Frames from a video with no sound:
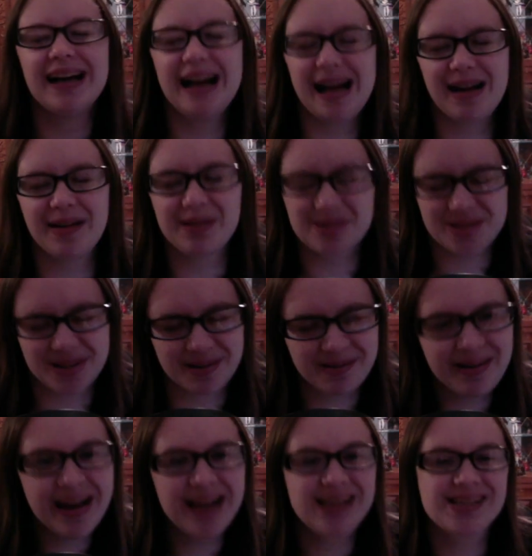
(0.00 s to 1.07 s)
I was just gonna
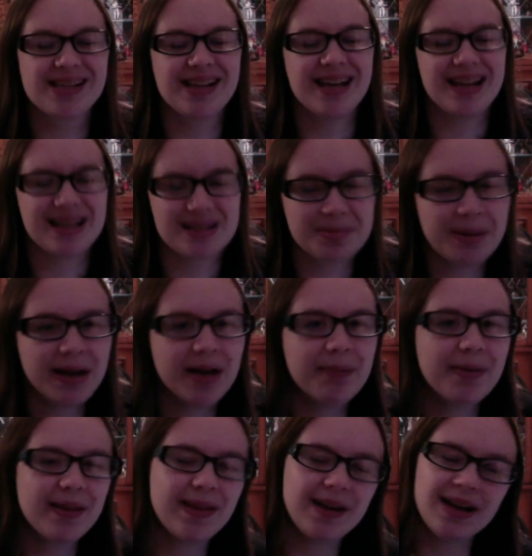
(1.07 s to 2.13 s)
wait until they explain it.
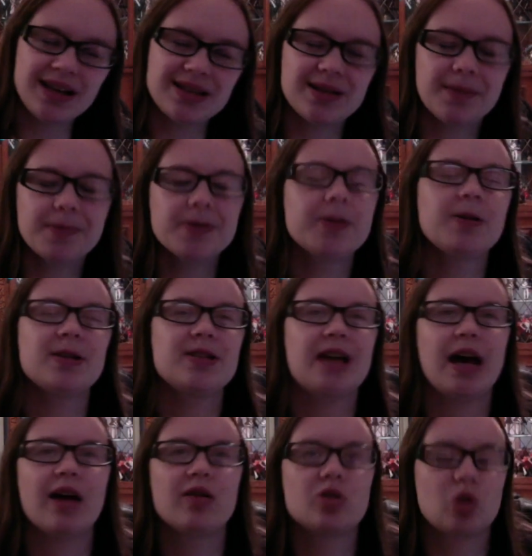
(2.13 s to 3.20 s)
But the next episode is
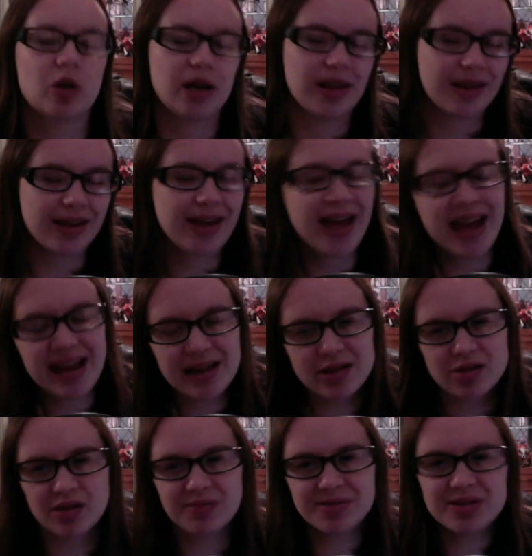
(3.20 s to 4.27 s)
titled "Joining the Gang,"
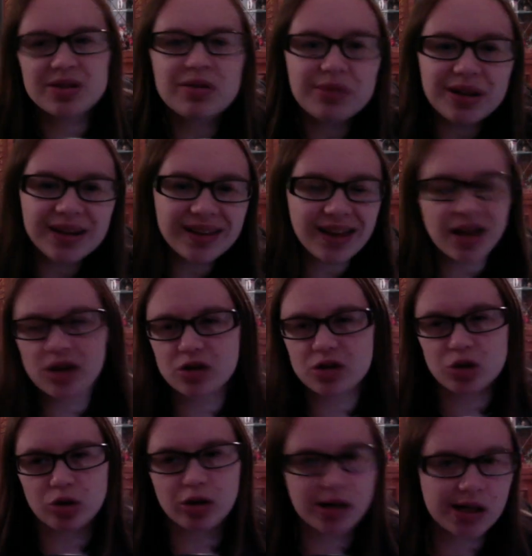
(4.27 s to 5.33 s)
so I'm assuming that
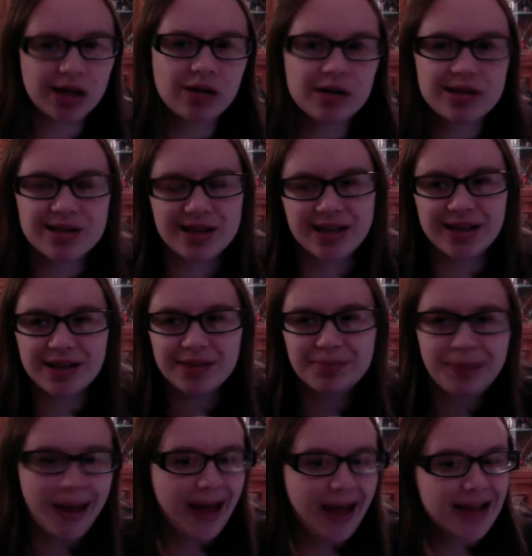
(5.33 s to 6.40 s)
Giorno is gonna
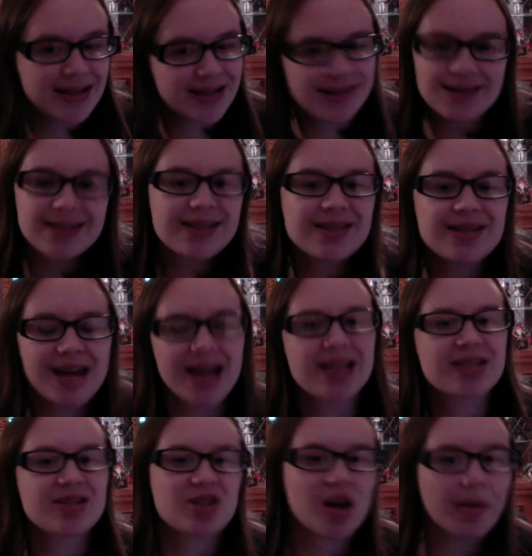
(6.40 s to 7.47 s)
pass this test
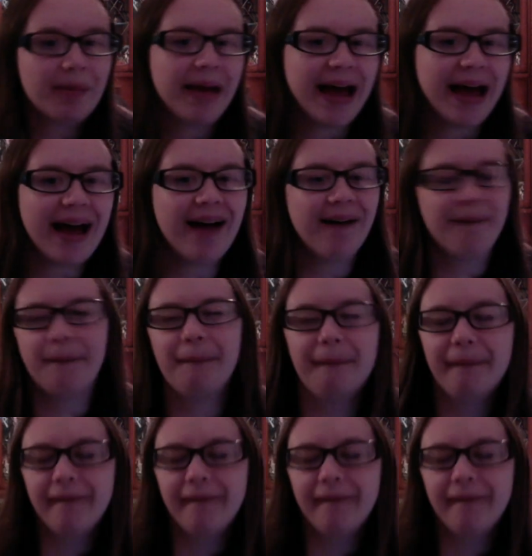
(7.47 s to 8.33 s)
contest somehow.